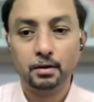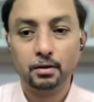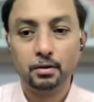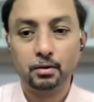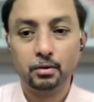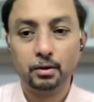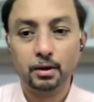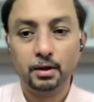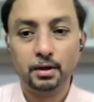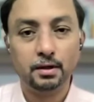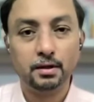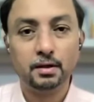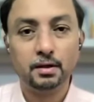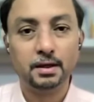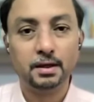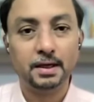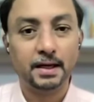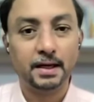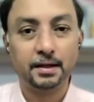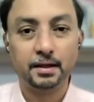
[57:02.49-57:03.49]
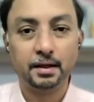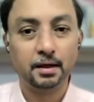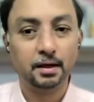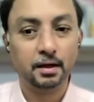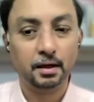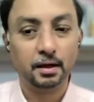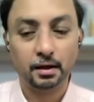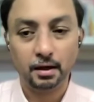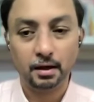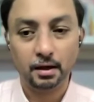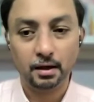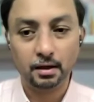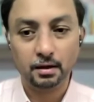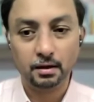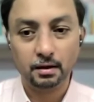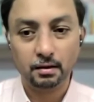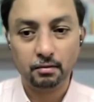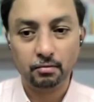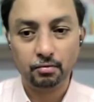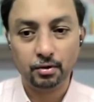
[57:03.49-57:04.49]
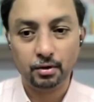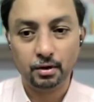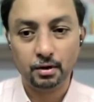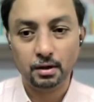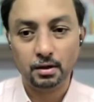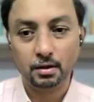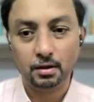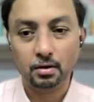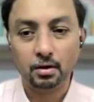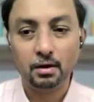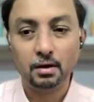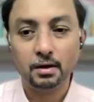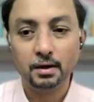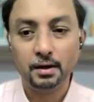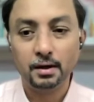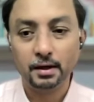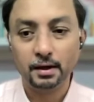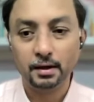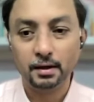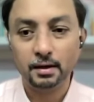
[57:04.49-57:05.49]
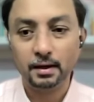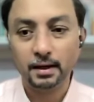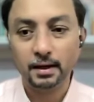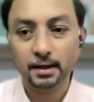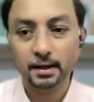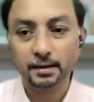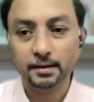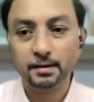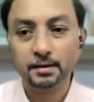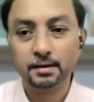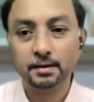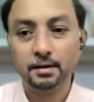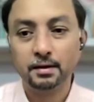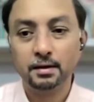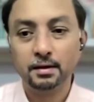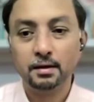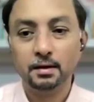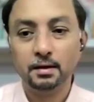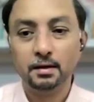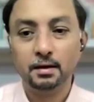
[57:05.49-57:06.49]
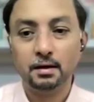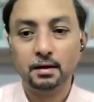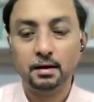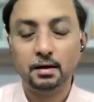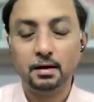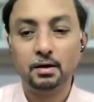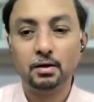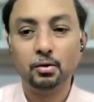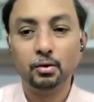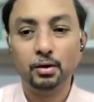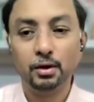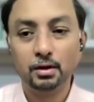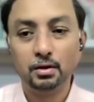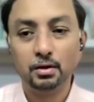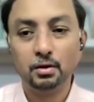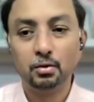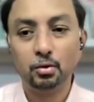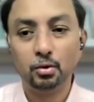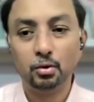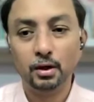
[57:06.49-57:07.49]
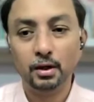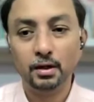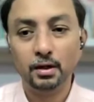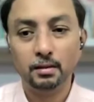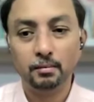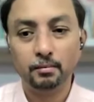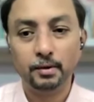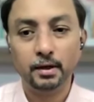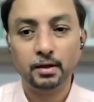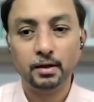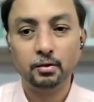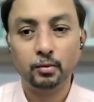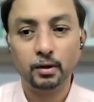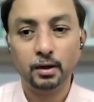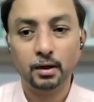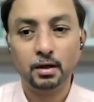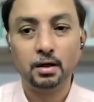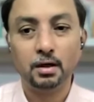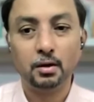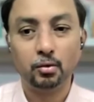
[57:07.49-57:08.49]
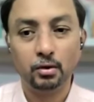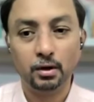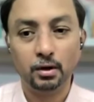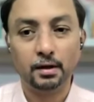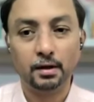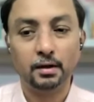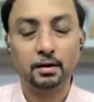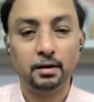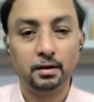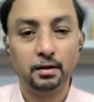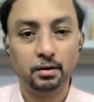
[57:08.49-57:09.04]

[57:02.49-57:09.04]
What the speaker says: So it is a relaxing technique. If you are not getting relaxed, unknowing the holding the breath when counting.